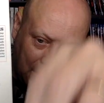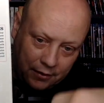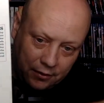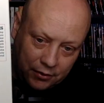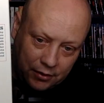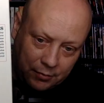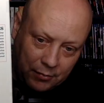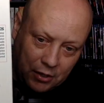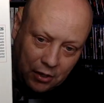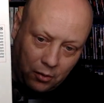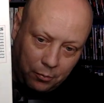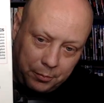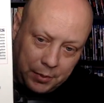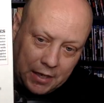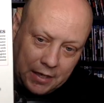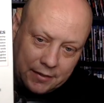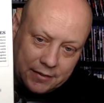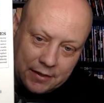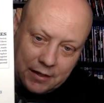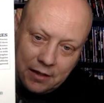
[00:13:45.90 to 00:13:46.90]
There's something called
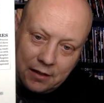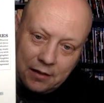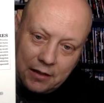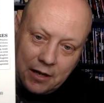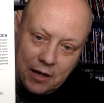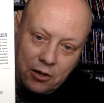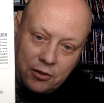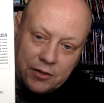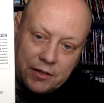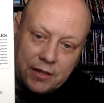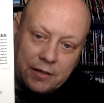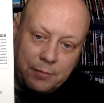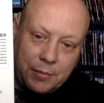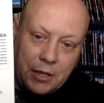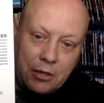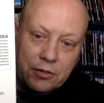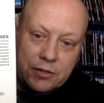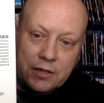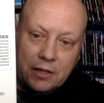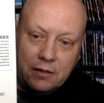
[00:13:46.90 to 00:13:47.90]
Peter
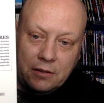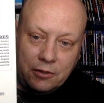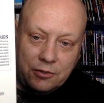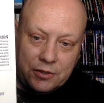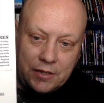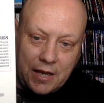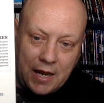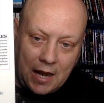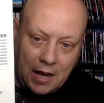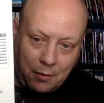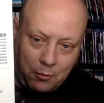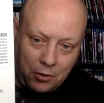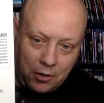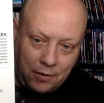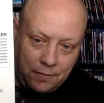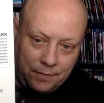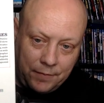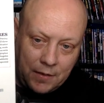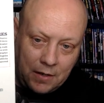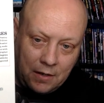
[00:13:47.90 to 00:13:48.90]
Sinclair's
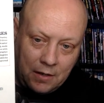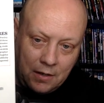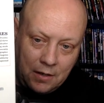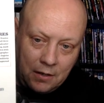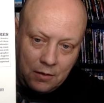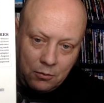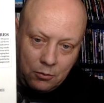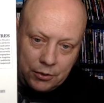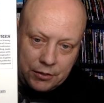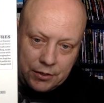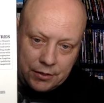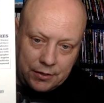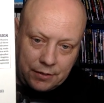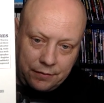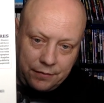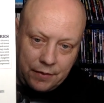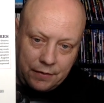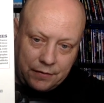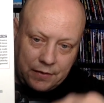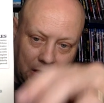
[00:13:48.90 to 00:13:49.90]
Camera, which is
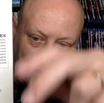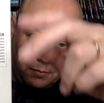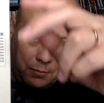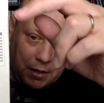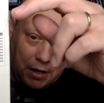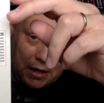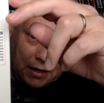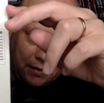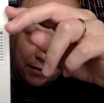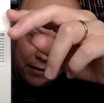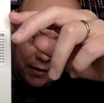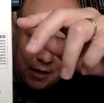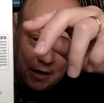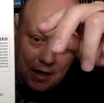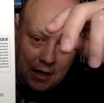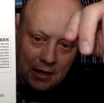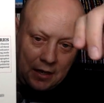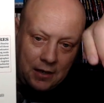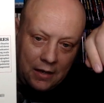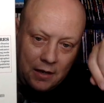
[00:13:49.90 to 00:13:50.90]
a 15-minute
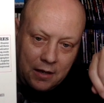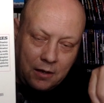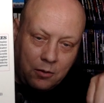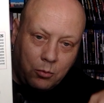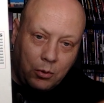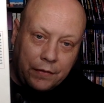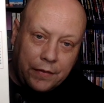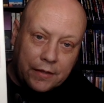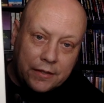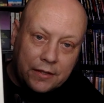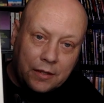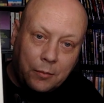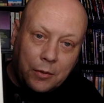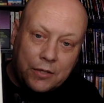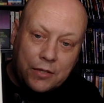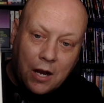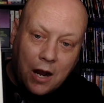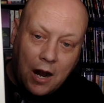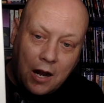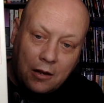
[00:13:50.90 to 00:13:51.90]
thing with a
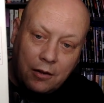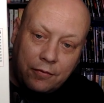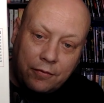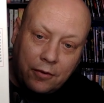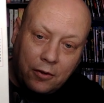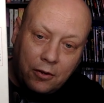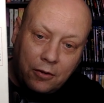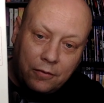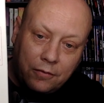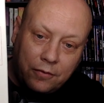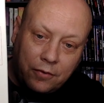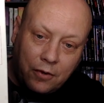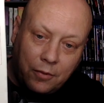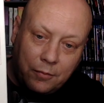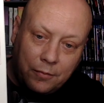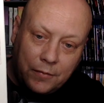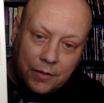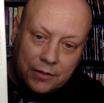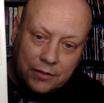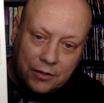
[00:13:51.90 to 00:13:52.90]
cinematographer
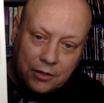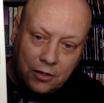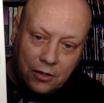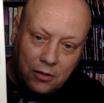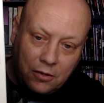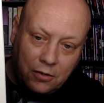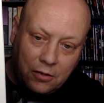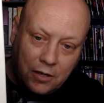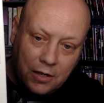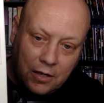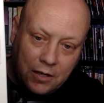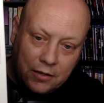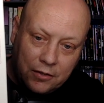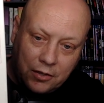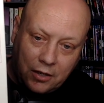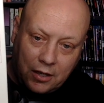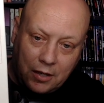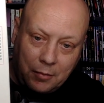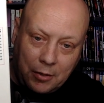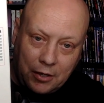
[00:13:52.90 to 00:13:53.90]
from this year
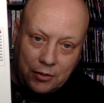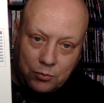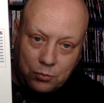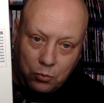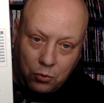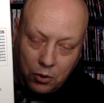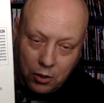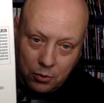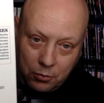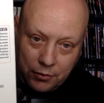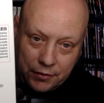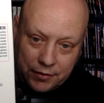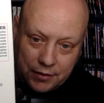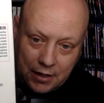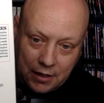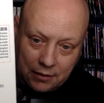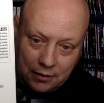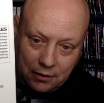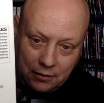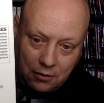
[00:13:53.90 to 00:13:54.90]
talking about his work with
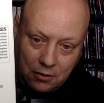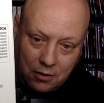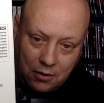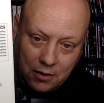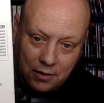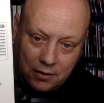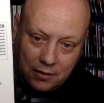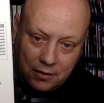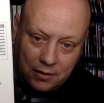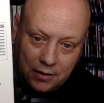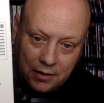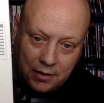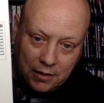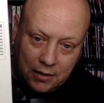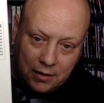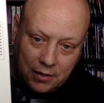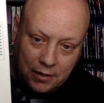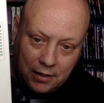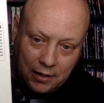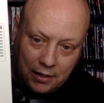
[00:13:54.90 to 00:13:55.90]
Stanley Long
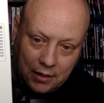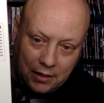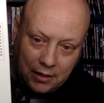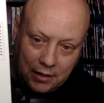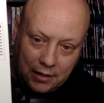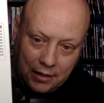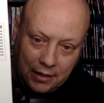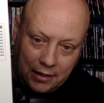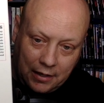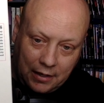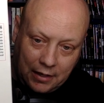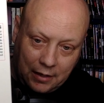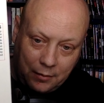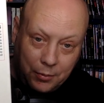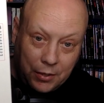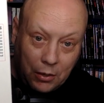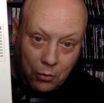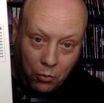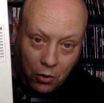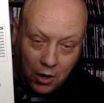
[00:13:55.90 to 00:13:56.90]

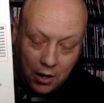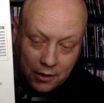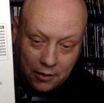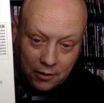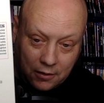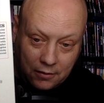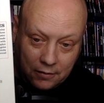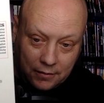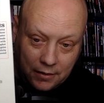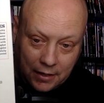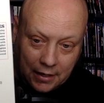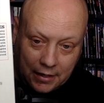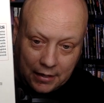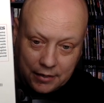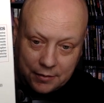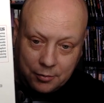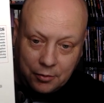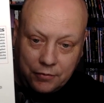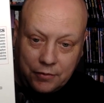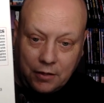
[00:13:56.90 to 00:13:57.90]
and Pete Walker
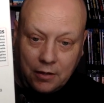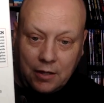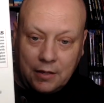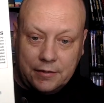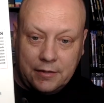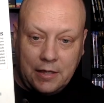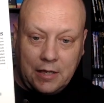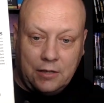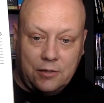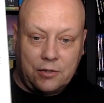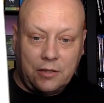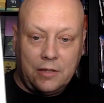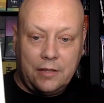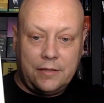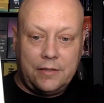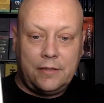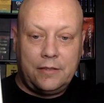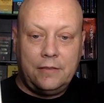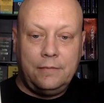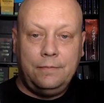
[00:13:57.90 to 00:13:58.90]
and his move to Los
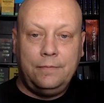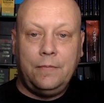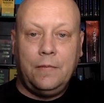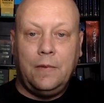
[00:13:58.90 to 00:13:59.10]
Angeles.